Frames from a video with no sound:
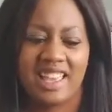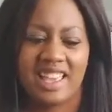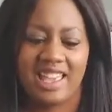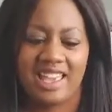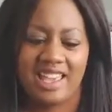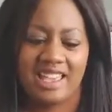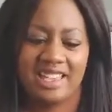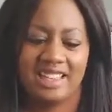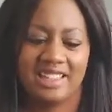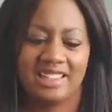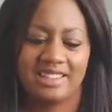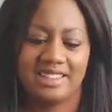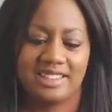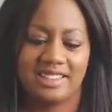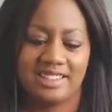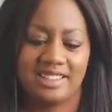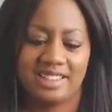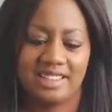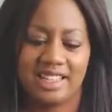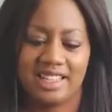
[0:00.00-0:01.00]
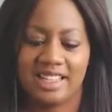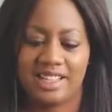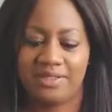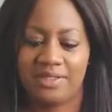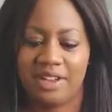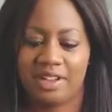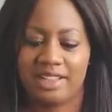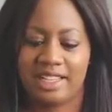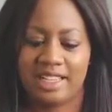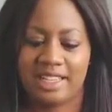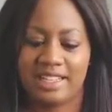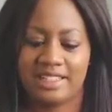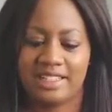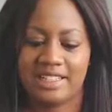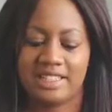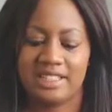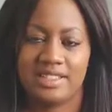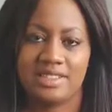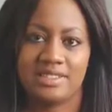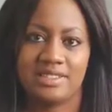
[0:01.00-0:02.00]
and that I felt like I
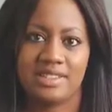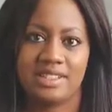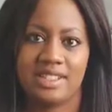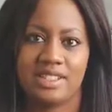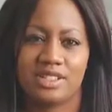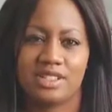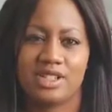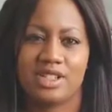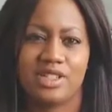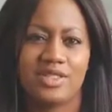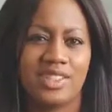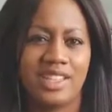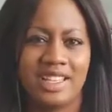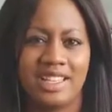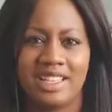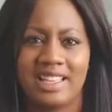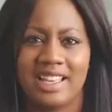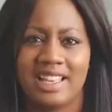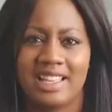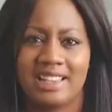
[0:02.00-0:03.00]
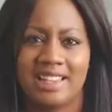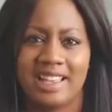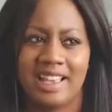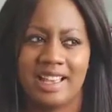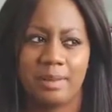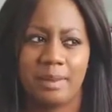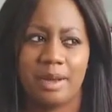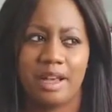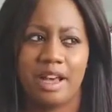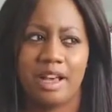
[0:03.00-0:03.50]
didn't deserve it and that